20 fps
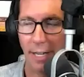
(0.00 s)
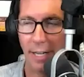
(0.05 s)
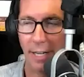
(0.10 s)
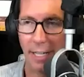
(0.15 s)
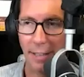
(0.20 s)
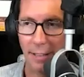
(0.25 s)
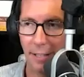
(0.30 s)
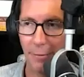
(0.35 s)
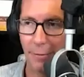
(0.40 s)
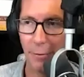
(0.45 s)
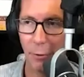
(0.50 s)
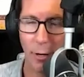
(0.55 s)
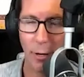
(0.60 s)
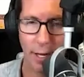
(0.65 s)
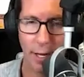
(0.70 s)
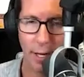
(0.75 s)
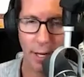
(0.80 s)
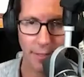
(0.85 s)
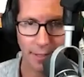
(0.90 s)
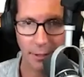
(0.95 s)
I, I love the
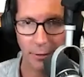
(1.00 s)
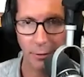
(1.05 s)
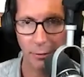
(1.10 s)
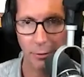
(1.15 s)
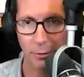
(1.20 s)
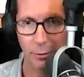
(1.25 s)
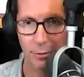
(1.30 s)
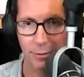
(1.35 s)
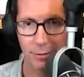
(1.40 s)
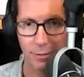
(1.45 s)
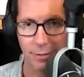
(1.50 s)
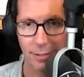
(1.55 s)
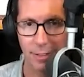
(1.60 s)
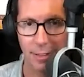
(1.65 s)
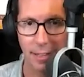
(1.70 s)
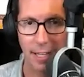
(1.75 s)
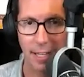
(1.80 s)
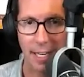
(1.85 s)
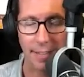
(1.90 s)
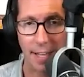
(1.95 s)
way that you
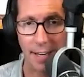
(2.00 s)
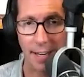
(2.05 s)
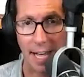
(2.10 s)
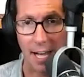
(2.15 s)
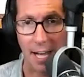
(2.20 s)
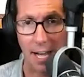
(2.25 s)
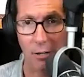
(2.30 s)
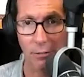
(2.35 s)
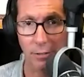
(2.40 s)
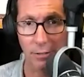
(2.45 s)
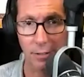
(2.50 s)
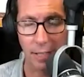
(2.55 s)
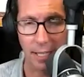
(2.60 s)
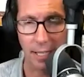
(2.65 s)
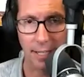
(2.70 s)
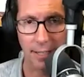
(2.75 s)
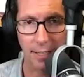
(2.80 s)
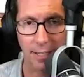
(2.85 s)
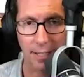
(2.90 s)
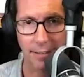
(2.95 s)
laid that out
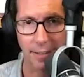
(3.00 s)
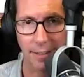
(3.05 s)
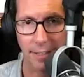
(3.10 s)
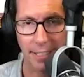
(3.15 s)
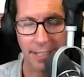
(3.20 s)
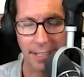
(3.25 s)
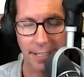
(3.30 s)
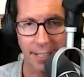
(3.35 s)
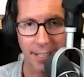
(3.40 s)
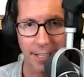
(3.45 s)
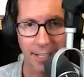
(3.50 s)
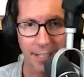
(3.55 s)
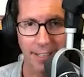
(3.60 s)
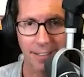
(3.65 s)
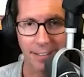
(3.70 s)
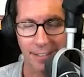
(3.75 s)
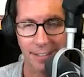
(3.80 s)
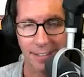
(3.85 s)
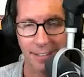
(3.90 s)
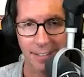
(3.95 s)
and the, uh,
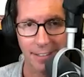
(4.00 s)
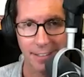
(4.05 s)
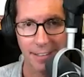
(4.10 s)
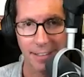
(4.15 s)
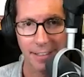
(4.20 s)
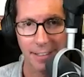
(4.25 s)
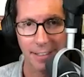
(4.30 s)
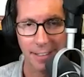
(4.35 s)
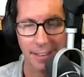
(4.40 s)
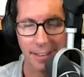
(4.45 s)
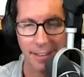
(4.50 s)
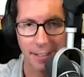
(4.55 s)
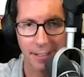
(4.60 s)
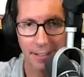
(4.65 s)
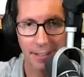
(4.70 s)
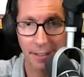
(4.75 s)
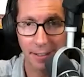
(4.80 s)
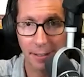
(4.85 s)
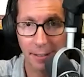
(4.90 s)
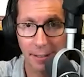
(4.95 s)

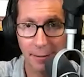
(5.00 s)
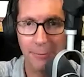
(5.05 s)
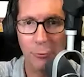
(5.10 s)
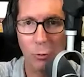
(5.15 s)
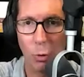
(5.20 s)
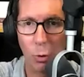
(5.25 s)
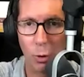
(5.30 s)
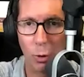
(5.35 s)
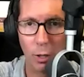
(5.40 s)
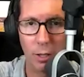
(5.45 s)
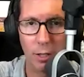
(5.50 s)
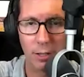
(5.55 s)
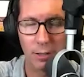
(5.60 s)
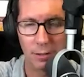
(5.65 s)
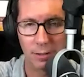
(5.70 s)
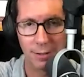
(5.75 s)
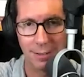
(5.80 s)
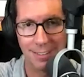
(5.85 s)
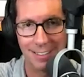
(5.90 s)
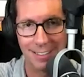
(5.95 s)
the, the four
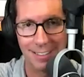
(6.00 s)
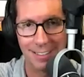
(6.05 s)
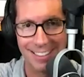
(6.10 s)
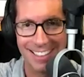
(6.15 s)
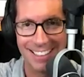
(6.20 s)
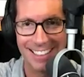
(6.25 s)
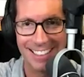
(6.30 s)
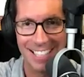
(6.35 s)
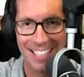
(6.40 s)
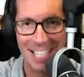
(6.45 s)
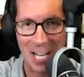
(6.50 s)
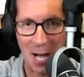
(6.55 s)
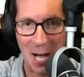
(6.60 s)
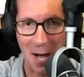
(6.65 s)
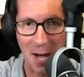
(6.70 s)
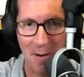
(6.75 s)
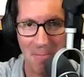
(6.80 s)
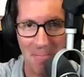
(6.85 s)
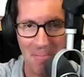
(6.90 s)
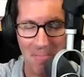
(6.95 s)

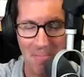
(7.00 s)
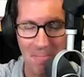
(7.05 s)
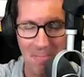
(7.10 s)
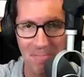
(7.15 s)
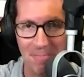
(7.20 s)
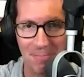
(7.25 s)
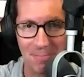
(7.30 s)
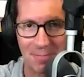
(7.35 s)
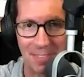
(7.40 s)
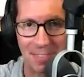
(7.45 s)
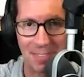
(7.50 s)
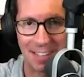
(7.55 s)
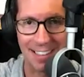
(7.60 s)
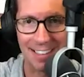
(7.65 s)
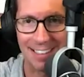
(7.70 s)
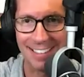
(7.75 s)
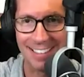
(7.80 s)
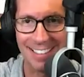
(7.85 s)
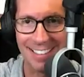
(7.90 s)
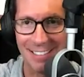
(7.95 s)
um,
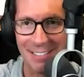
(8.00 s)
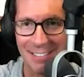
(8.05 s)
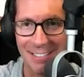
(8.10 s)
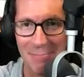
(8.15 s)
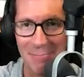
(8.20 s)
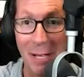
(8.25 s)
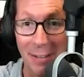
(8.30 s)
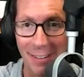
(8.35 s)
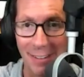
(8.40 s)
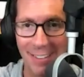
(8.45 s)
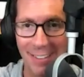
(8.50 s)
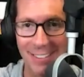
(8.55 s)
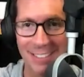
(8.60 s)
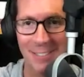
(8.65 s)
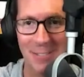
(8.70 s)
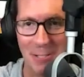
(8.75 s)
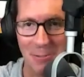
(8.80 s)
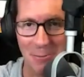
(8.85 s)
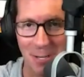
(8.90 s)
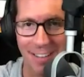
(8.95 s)
pillars,
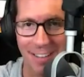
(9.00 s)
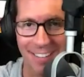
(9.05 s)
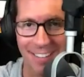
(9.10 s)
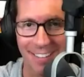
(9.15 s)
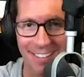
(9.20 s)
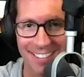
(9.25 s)
if you will.